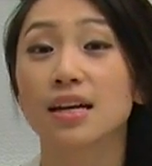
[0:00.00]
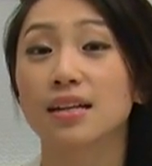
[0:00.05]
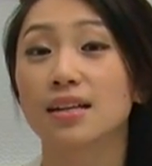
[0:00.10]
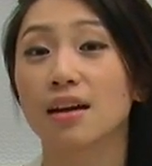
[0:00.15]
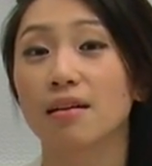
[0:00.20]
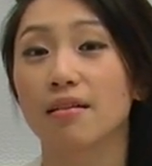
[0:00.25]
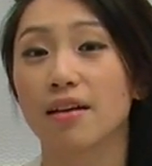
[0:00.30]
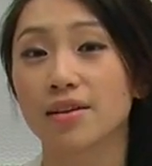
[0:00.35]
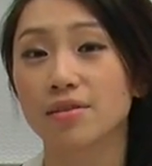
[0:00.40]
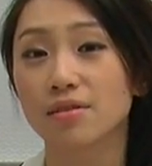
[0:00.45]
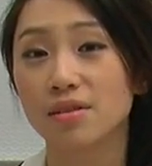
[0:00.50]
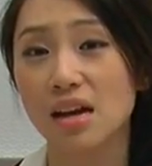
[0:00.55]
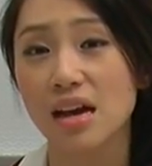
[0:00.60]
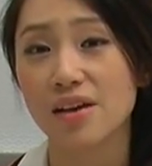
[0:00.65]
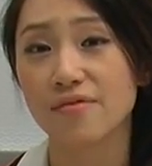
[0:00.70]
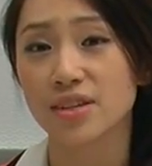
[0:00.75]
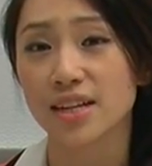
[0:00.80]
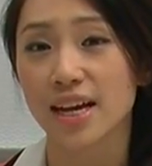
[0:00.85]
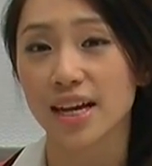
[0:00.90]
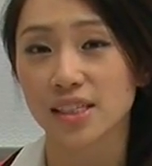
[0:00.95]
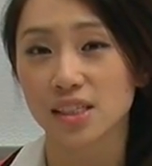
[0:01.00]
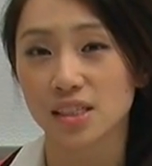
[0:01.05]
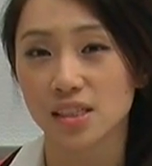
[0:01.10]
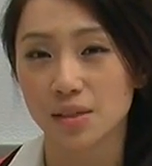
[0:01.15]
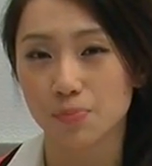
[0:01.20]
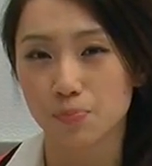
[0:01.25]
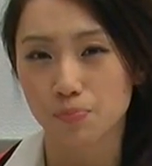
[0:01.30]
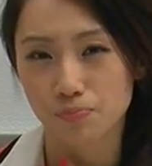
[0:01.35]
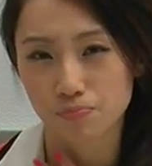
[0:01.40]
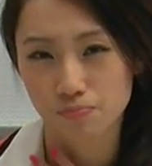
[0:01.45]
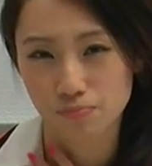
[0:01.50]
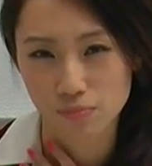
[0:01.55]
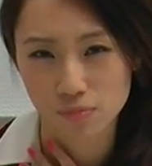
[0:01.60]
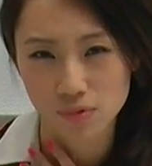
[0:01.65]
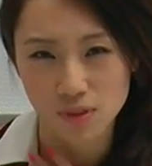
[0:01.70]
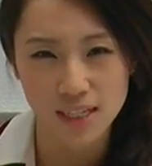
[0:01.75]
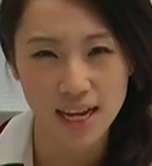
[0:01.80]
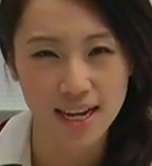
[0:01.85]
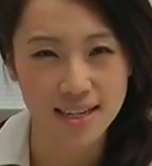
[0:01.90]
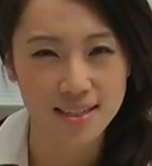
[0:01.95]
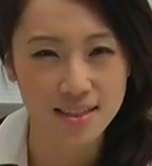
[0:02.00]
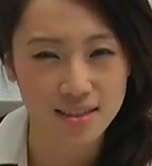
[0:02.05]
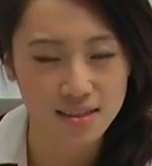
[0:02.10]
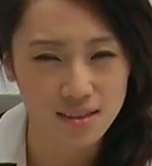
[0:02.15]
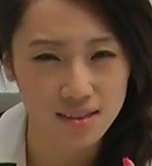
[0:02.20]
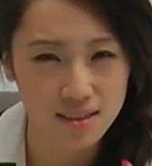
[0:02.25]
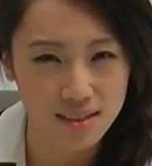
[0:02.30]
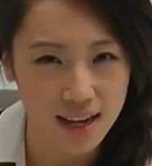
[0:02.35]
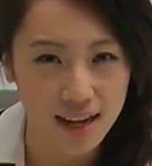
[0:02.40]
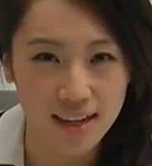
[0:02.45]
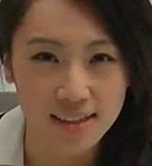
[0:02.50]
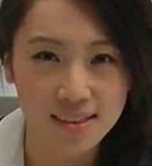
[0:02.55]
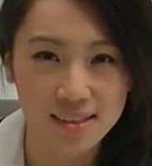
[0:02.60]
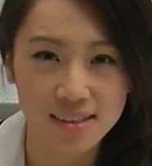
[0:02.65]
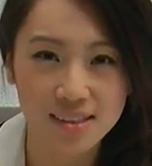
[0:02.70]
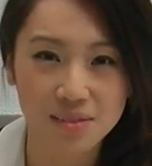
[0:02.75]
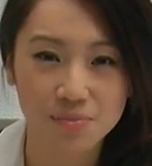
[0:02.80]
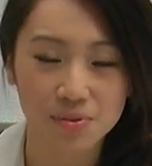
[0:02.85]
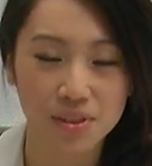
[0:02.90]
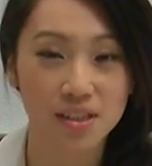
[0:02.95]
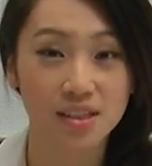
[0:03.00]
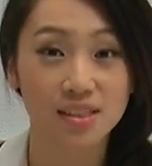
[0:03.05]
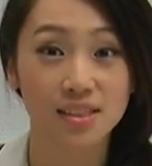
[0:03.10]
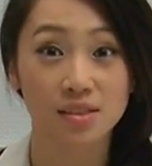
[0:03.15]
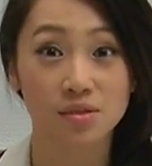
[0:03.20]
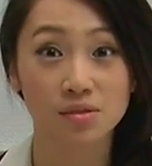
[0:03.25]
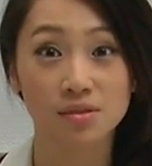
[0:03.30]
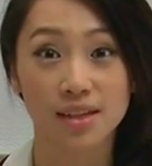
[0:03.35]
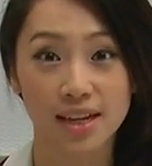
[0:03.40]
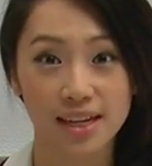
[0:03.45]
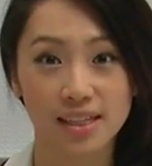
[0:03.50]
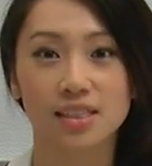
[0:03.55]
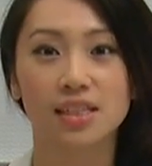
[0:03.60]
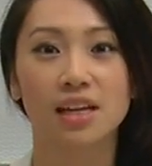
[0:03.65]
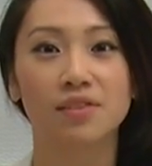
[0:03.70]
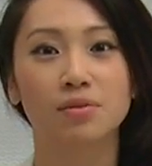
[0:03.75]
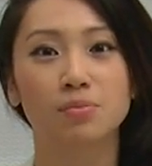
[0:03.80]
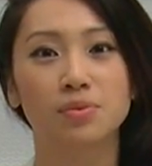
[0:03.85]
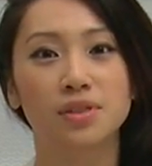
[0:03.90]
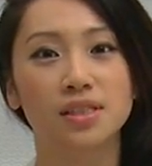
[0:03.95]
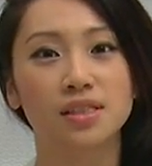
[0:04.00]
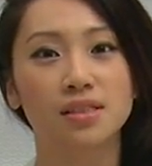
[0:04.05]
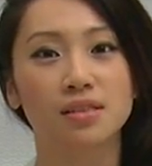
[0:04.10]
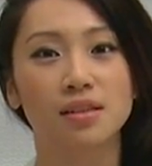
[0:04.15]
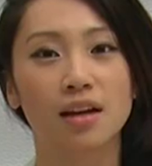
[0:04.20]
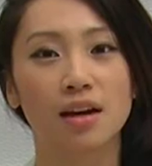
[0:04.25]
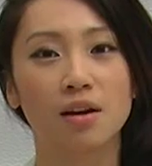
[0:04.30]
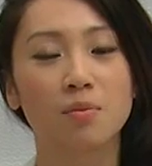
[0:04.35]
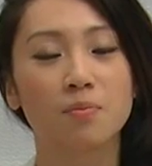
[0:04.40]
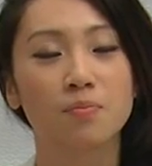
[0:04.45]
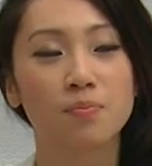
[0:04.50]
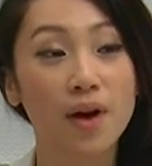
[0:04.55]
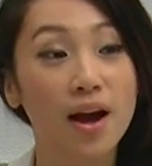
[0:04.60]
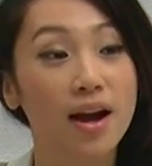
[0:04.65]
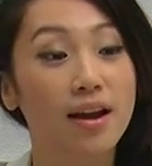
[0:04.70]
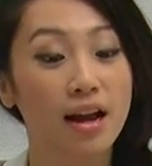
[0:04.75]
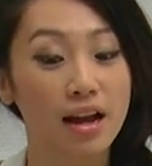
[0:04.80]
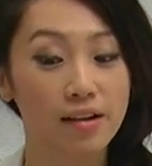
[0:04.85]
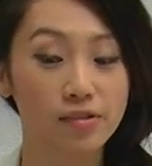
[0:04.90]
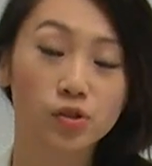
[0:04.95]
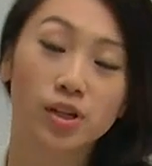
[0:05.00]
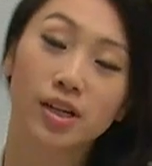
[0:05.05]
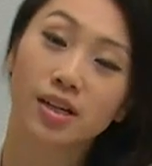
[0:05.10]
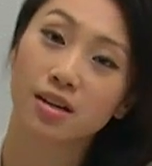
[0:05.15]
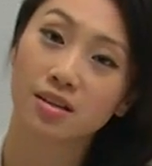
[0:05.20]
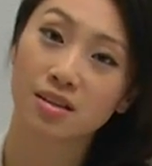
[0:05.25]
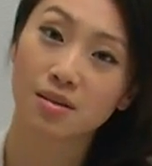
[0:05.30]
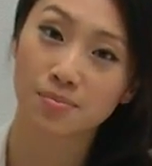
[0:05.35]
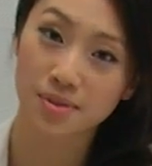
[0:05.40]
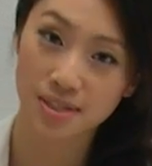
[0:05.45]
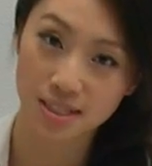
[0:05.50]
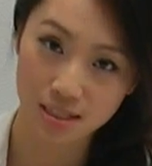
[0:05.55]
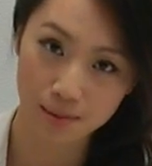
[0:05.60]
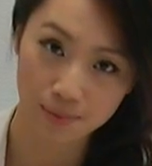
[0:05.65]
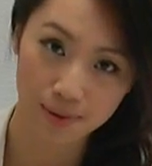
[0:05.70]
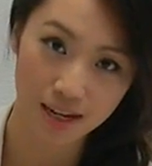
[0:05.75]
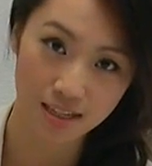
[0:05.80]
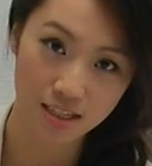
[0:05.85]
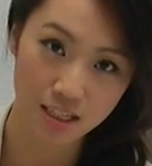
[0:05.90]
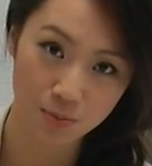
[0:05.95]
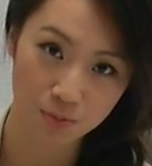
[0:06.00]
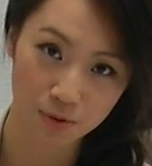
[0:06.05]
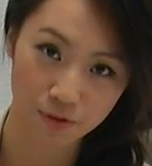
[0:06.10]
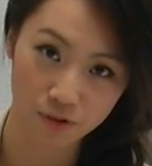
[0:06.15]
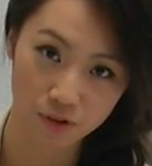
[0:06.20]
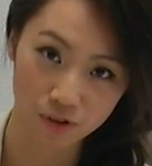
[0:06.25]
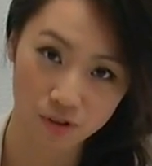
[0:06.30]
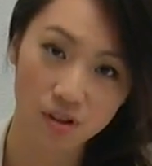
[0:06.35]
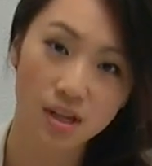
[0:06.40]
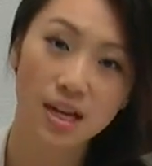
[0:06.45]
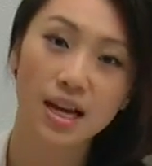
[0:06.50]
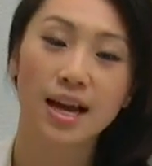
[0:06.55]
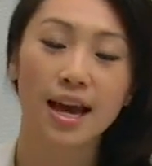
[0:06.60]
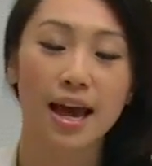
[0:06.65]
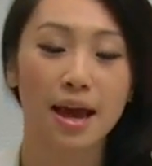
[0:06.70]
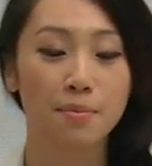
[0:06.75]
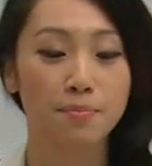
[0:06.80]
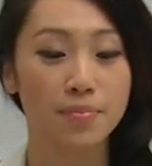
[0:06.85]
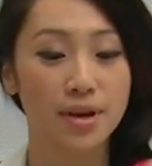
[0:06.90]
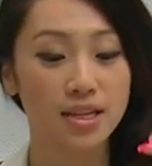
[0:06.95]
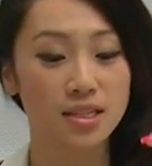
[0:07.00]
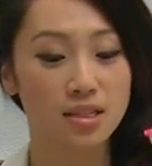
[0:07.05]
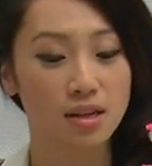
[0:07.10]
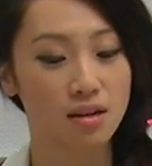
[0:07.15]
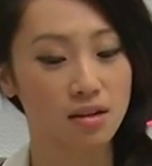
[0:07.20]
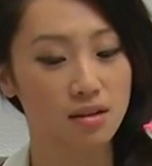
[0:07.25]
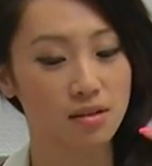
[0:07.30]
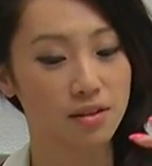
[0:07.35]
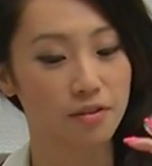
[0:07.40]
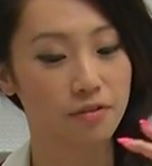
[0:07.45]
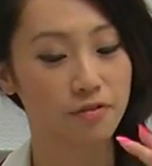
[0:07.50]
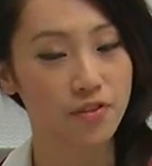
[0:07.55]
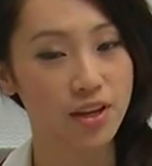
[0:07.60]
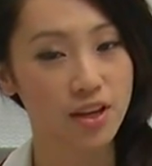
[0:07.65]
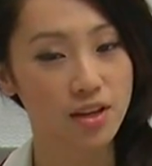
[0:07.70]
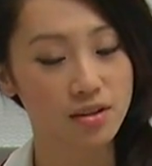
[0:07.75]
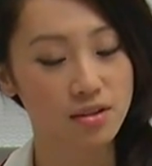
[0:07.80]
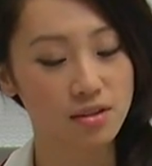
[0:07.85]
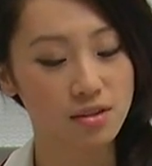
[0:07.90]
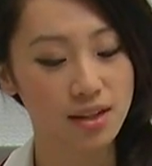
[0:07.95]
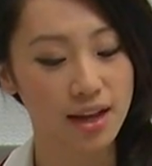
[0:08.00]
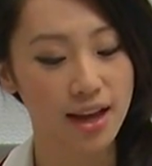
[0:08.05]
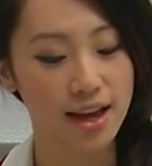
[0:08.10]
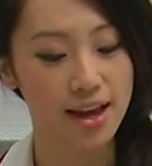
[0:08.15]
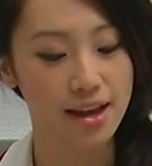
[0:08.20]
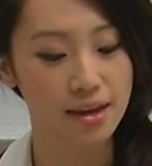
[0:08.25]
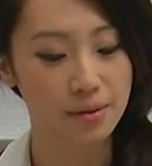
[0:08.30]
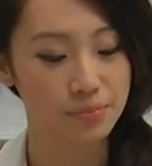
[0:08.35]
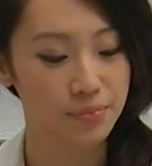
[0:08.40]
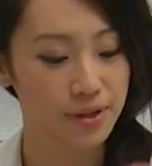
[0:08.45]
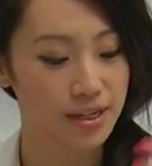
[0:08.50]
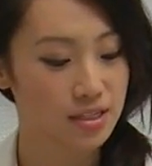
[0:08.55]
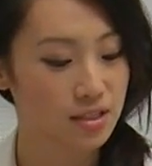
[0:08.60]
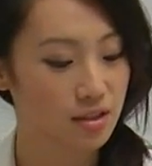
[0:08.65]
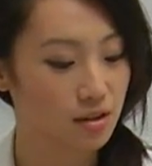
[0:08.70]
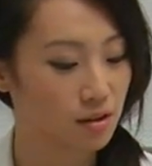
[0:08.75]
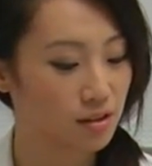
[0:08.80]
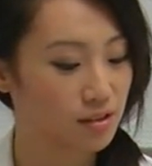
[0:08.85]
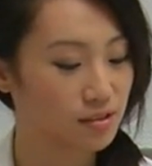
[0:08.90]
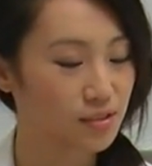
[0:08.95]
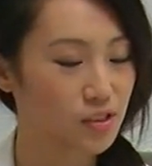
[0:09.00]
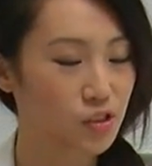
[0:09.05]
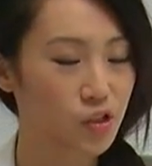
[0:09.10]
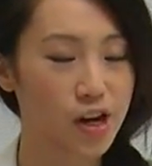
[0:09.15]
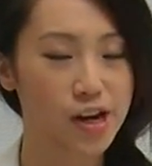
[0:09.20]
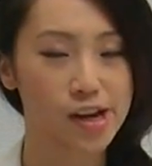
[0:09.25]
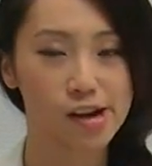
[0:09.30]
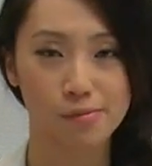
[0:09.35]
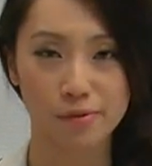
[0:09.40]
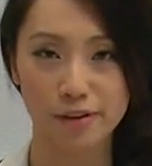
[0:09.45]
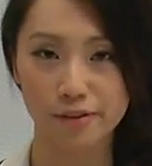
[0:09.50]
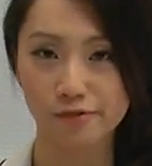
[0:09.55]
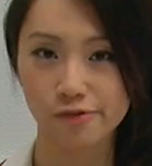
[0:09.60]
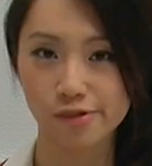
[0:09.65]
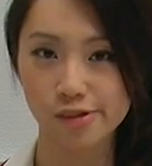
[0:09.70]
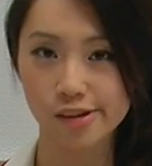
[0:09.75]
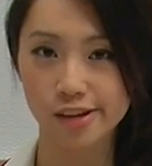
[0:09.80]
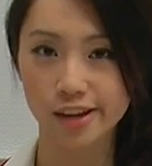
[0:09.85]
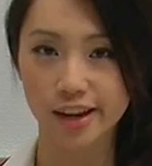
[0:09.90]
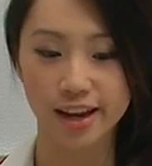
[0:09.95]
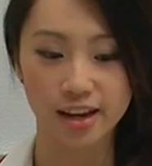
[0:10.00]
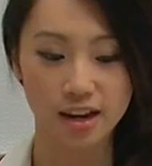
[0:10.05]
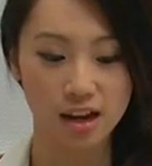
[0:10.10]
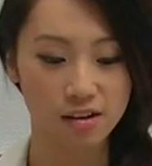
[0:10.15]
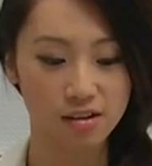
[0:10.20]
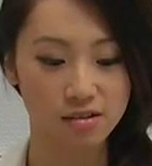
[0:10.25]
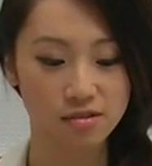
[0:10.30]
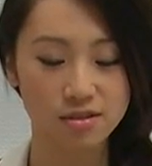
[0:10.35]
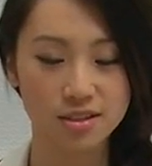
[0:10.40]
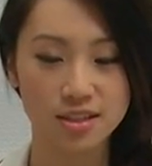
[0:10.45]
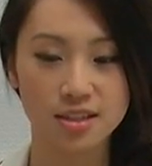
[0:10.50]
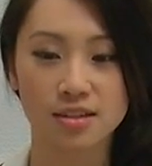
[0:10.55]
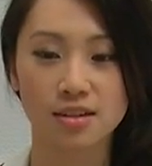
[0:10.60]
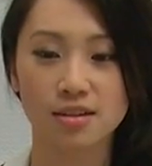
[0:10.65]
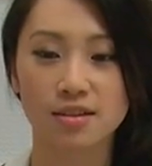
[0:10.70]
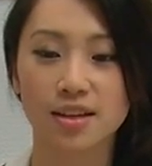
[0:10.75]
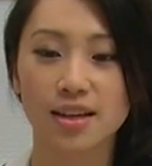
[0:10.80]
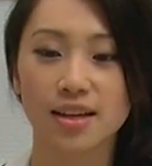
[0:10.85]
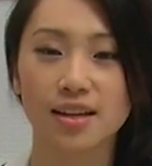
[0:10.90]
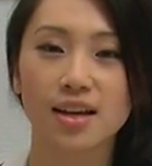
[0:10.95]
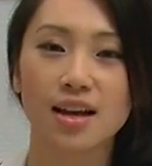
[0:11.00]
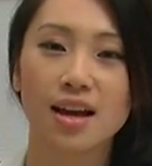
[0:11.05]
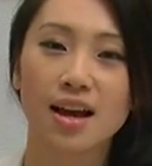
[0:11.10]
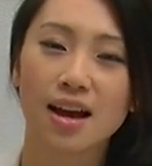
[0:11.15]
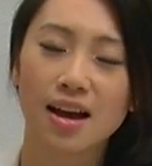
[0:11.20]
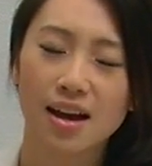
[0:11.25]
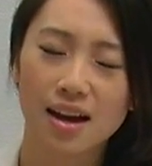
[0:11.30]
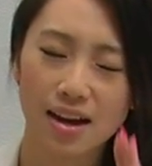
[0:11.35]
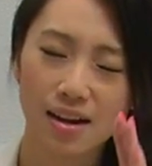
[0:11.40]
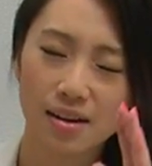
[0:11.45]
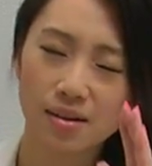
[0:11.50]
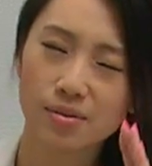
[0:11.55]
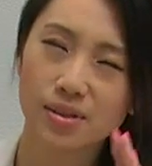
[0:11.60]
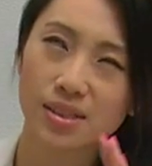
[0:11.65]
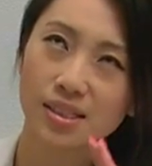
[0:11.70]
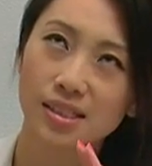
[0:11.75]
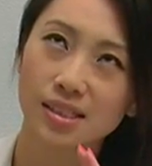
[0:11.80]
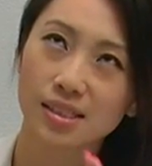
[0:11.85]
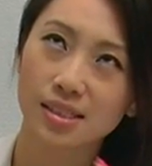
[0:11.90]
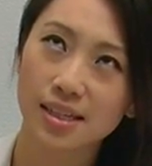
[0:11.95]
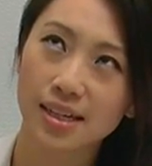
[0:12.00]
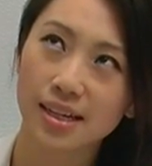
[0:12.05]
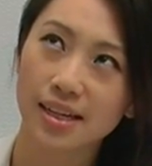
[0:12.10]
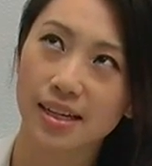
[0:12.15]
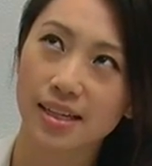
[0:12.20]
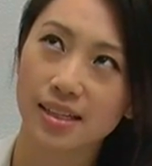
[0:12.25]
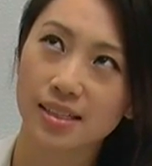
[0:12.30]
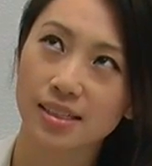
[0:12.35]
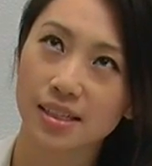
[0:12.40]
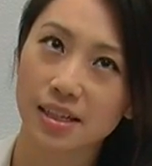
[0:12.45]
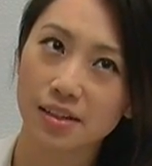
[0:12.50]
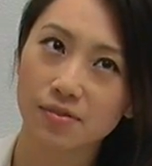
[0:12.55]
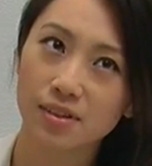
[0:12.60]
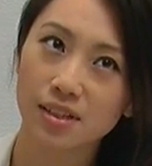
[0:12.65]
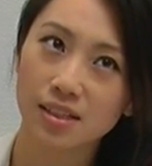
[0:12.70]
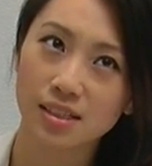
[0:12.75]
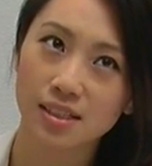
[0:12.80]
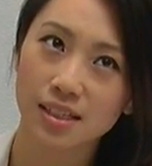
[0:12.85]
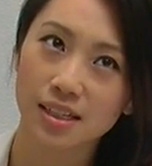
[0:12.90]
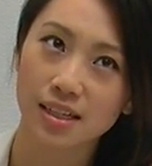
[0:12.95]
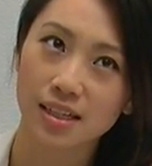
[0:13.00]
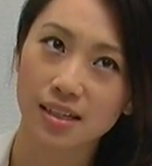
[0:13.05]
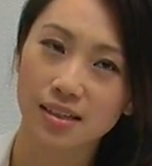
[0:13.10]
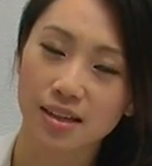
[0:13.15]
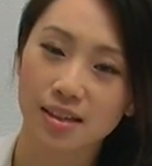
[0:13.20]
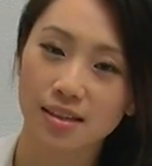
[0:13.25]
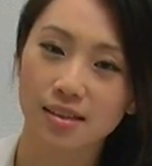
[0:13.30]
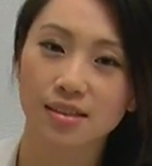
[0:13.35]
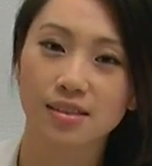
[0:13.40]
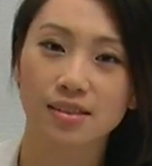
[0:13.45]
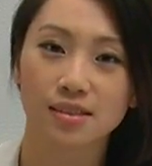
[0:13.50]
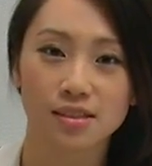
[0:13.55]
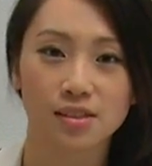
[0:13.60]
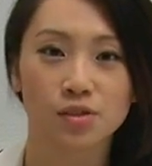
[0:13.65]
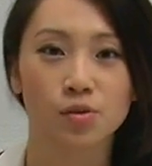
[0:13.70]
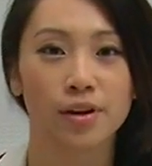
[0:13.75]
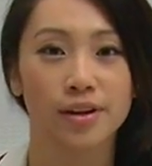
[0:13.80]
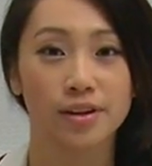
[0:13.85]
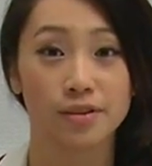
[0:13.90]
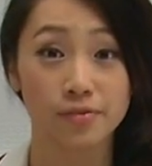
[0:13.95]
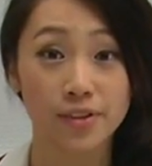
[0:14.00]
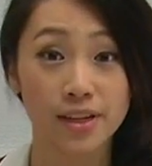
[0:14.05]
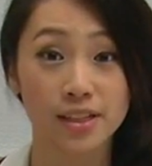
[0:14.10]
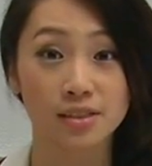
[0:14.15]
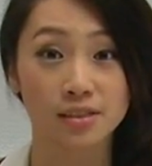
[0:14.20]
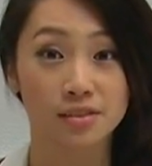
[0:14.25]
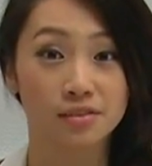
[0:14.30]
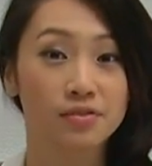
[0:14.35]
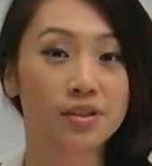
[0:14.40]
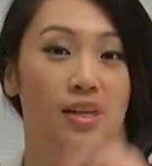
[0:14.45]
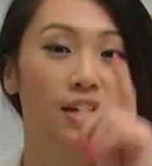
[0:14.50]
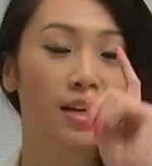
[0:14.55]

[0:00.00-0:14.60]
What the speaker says: Now I know I haven't actually tested it because I don't actually have a blister now, but I have tried other blister plasters before, and based on the feel and based on trying it on my foot and how it looks and all that, I would safely say that this is quite effective.